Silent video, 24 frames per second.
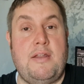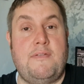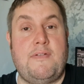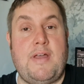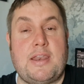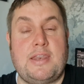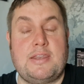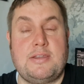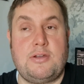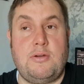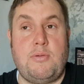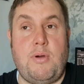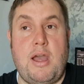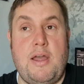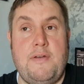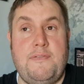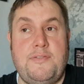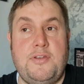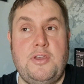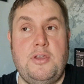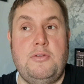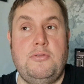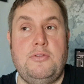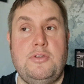I've had quite a
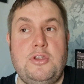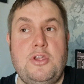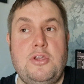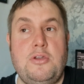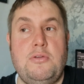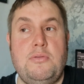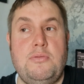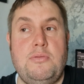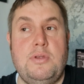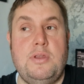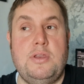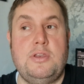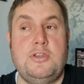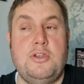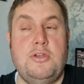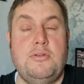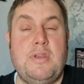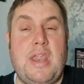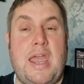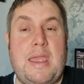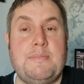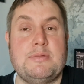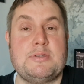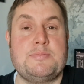few new
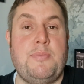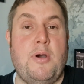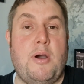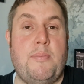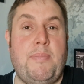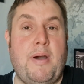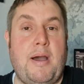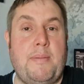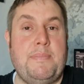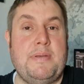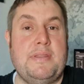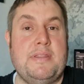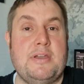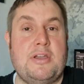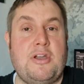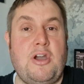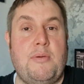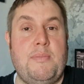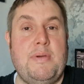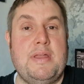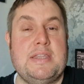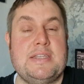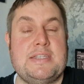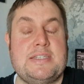names pop up in the
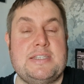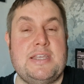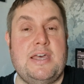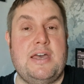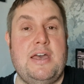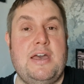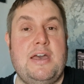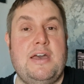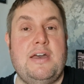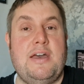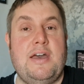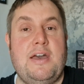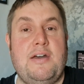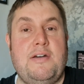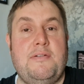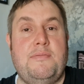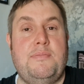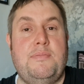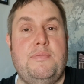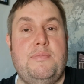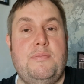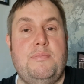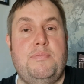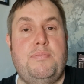comments that are
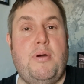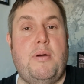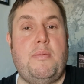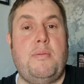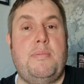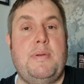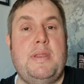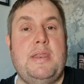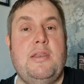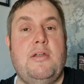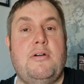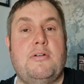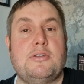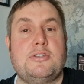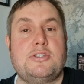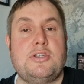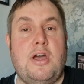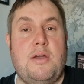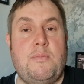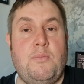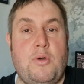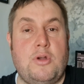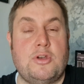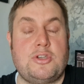probably long
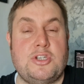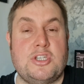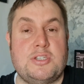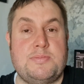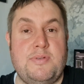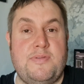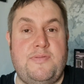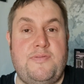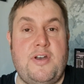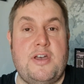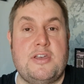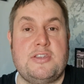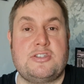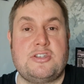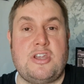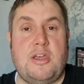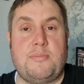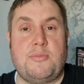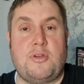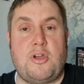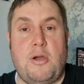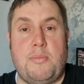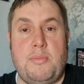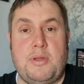time watchers but first
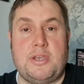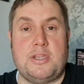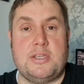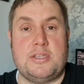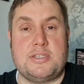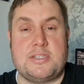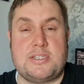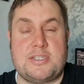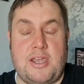time commenters.